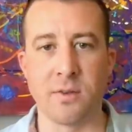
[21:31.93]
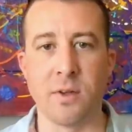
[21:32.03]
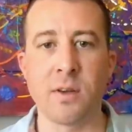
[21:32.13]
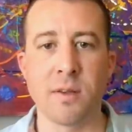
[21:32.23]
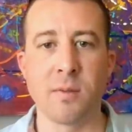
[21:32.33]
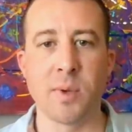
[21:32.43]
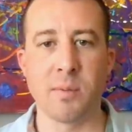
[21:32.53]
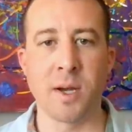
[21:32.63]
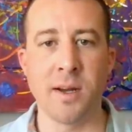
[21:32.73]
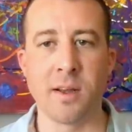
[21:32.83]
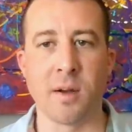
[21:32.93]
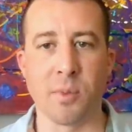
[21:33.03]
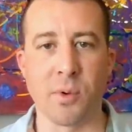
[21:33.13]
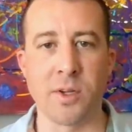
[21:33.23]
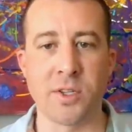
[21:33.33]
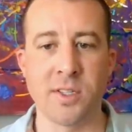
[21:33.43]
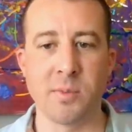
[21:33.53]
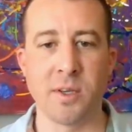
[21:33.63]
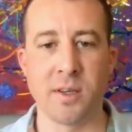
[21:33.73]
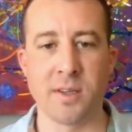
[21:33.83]
to nothing but mining
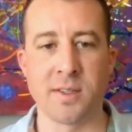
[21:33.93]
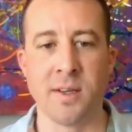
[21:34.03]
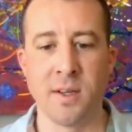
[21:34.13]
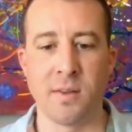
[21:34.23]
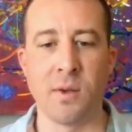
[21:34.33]
operations because